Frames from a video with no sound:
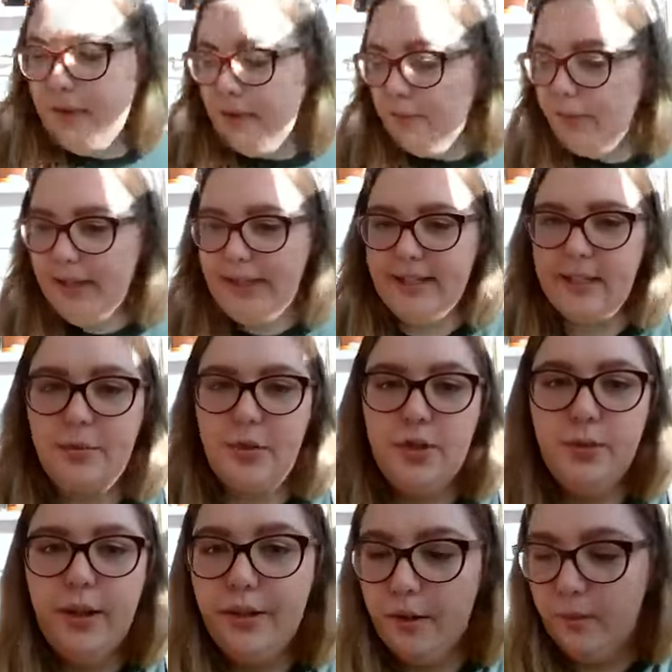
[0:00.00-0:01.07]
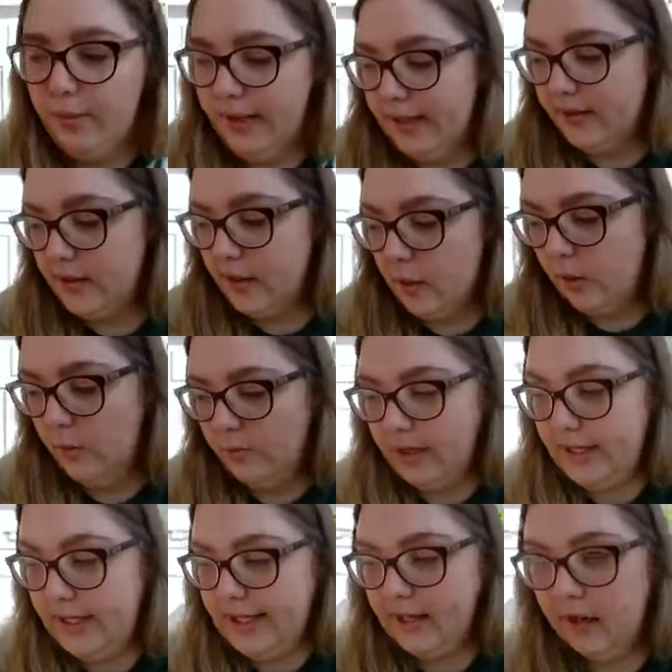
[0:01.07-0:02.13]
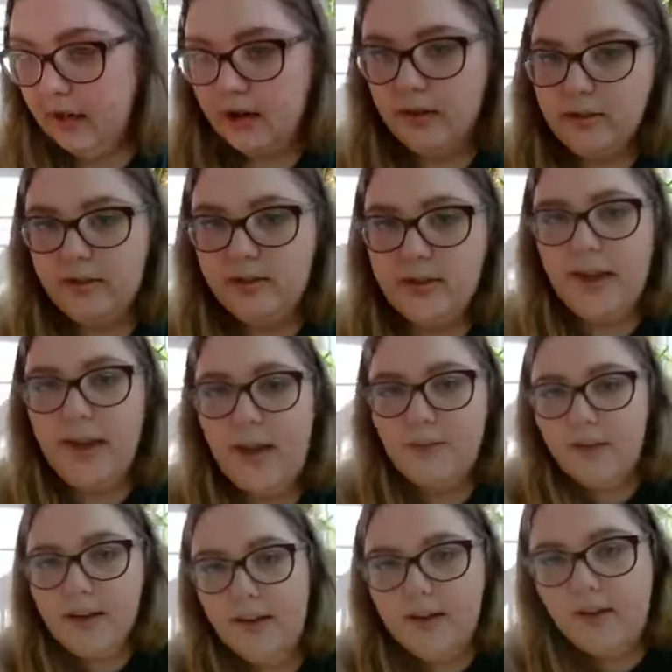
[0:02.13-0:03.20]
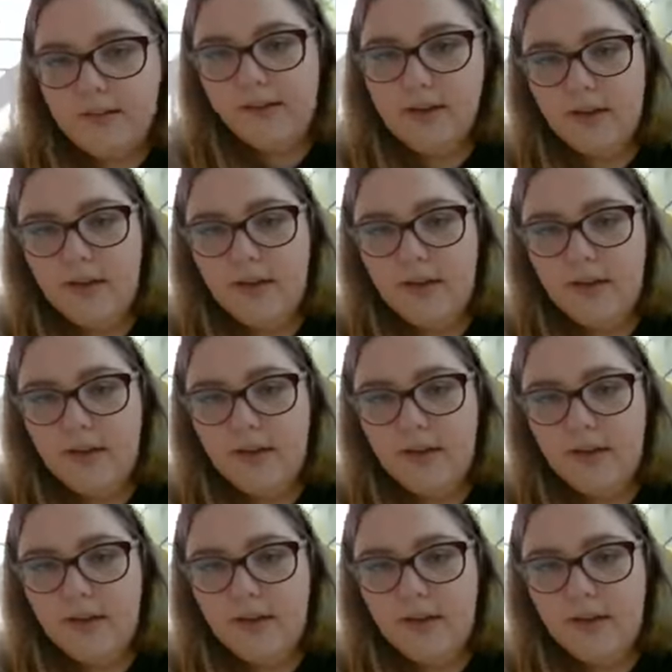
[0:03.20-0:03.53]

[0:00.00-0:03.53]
going to plant up 2 other plants over here. So I have kind